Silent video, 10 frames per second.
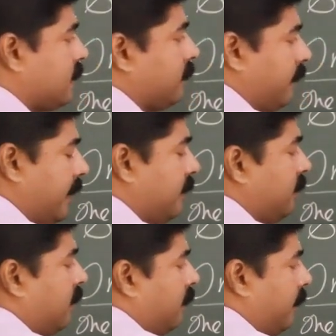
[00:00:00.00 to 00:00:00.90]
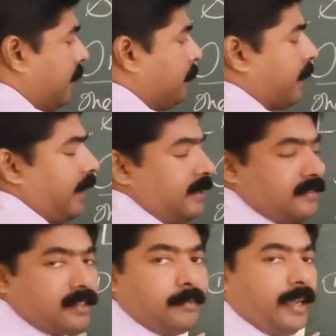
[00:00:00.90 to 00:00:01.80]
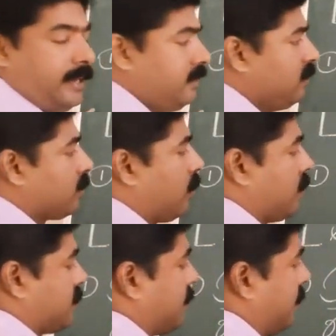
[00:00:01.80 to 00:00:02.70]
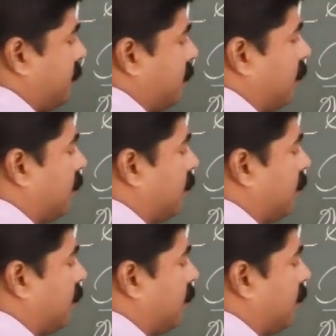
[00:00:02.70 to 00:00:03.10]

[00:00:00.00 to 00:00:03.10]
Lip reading: when the price remain constant.